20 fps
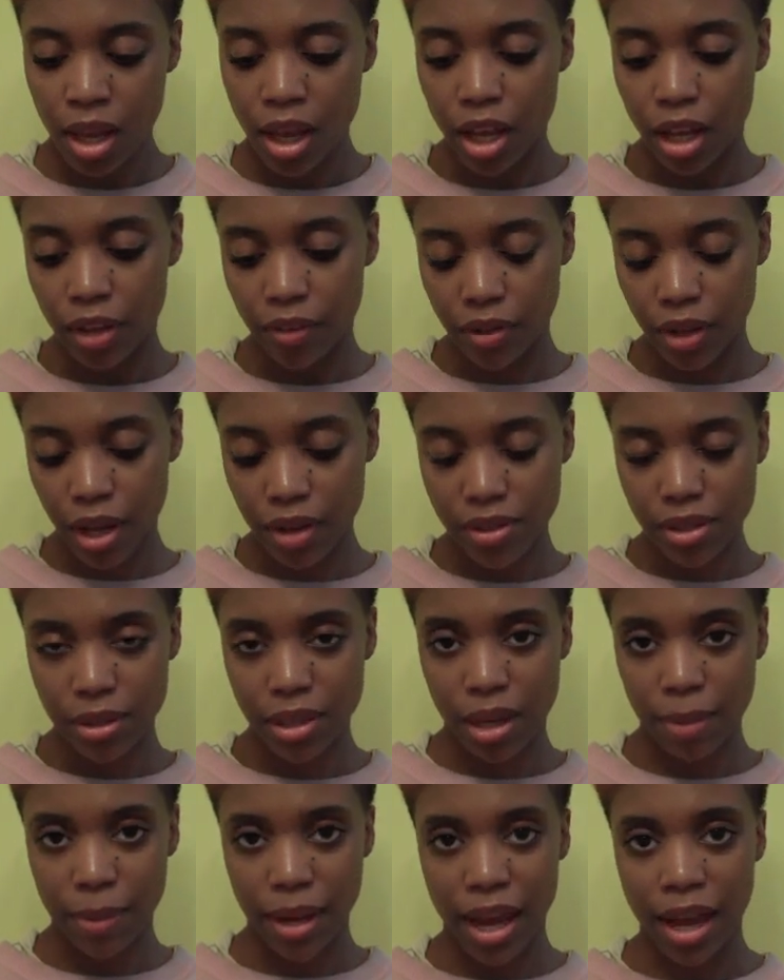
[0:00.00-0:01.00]
If you have some
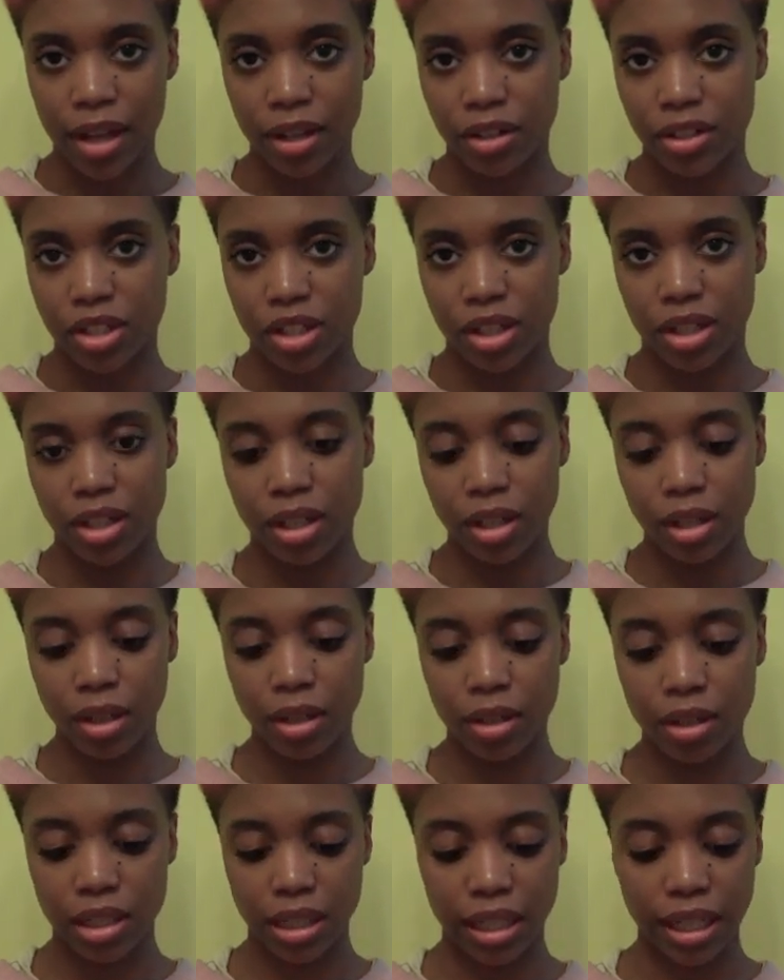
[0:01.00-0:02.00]
type of allergy
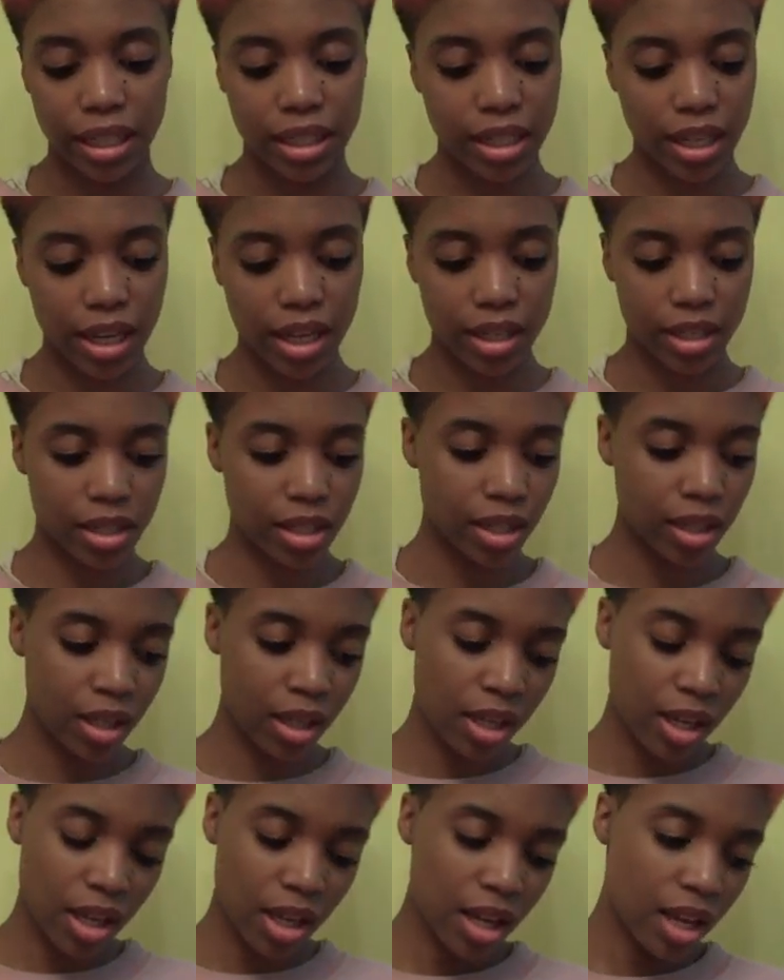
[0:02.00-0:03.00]
to latex,
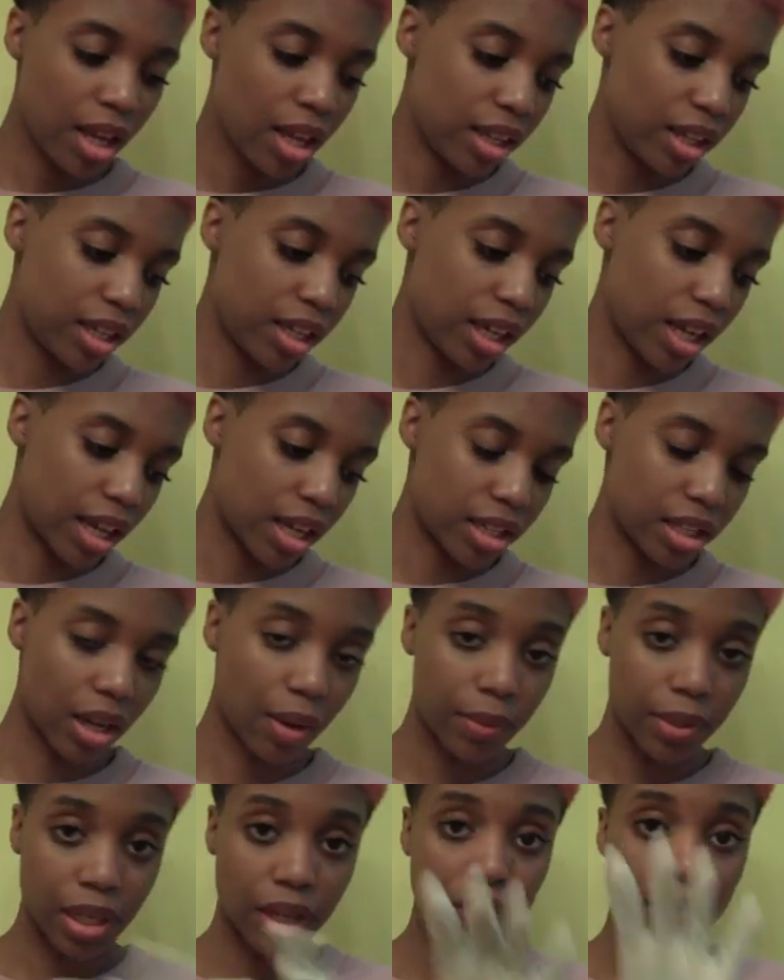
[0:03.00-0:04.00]
then yes, I
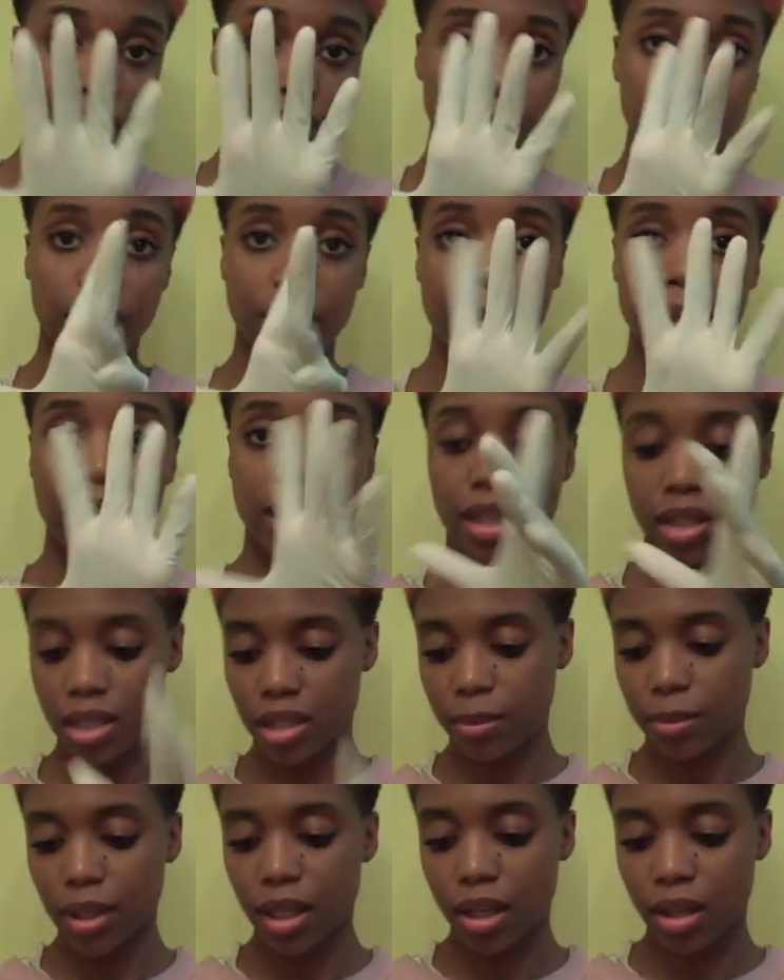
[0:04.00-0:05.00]
would definitely recommend getting
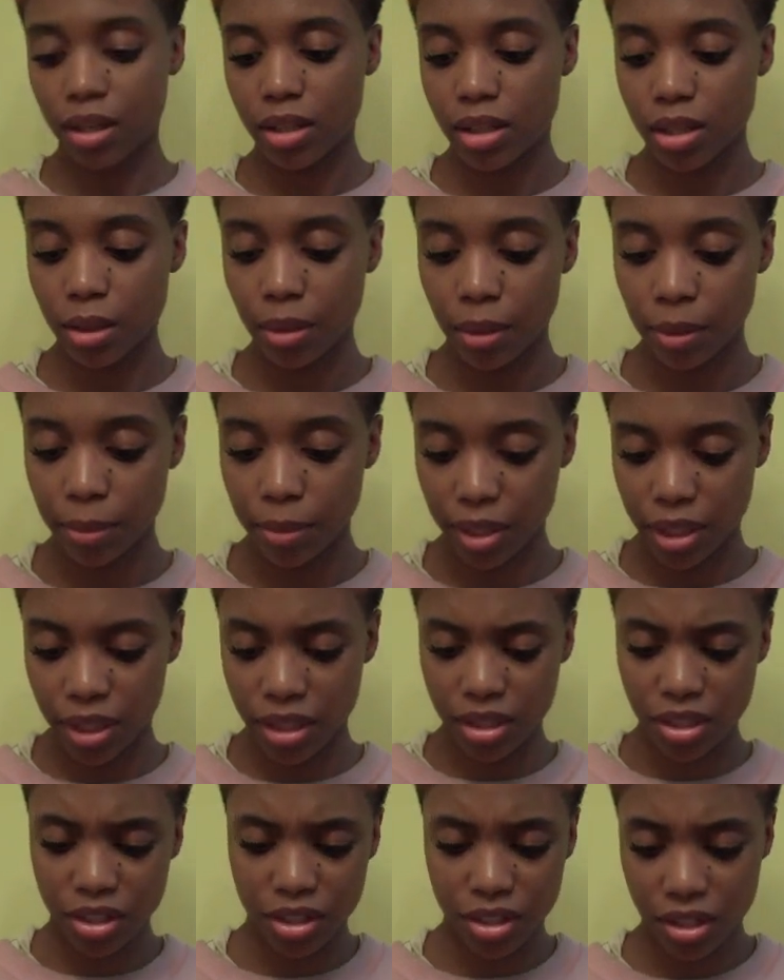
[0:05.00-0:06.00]
something else. But
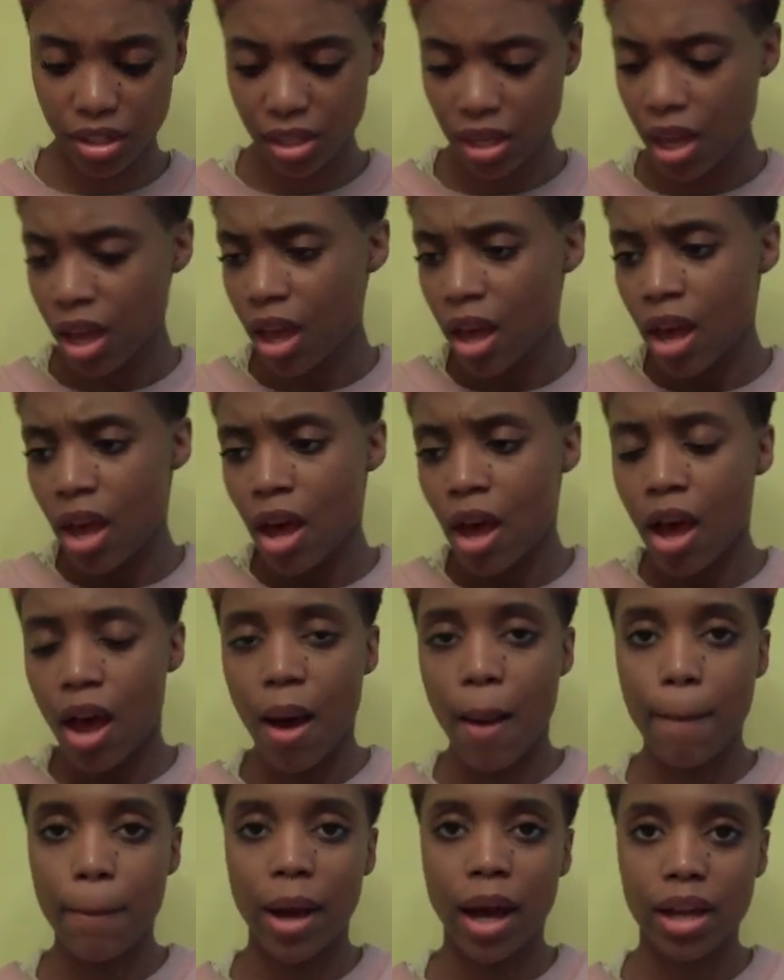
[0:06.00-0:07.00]
this is just
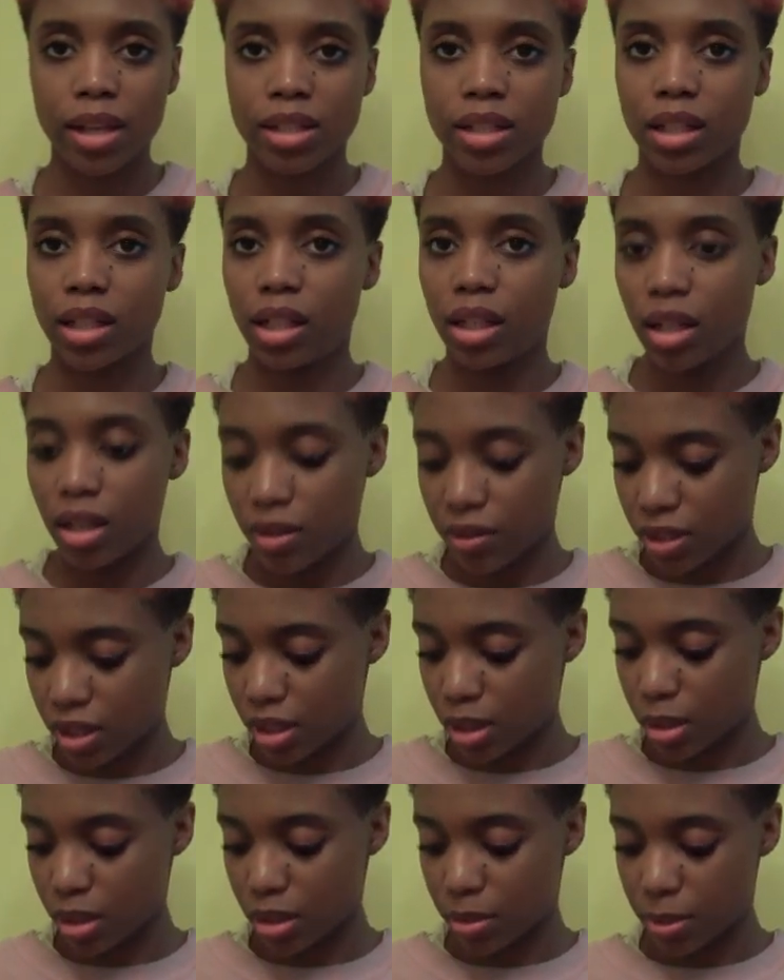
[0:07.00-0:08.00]
a box of gloves.
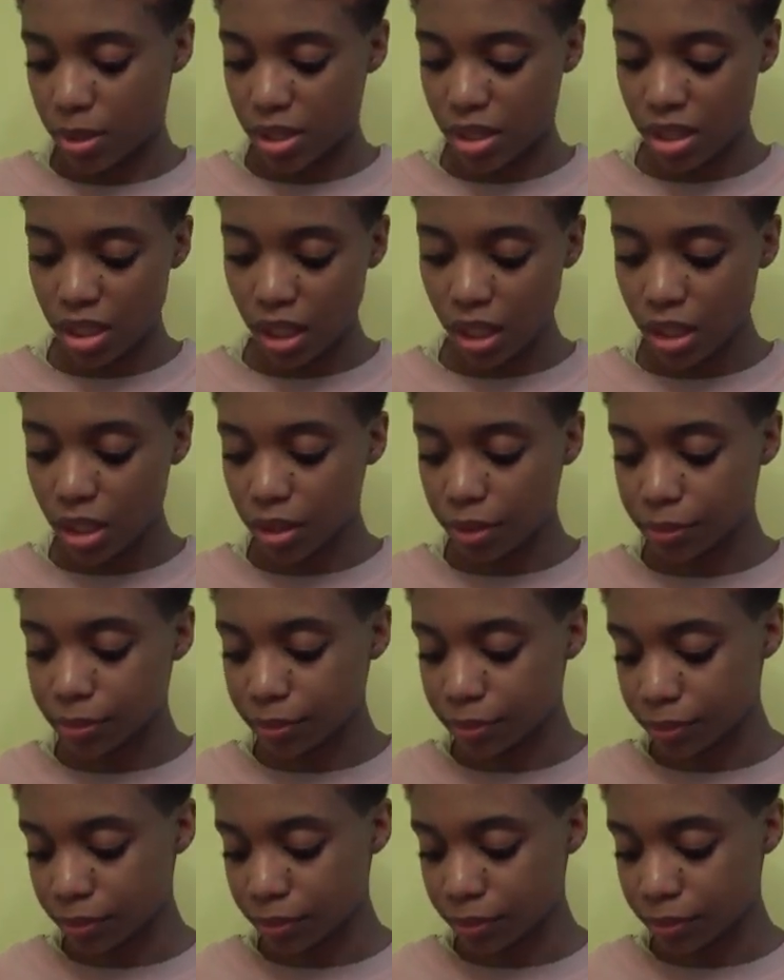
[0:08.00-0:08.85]
This has been sitting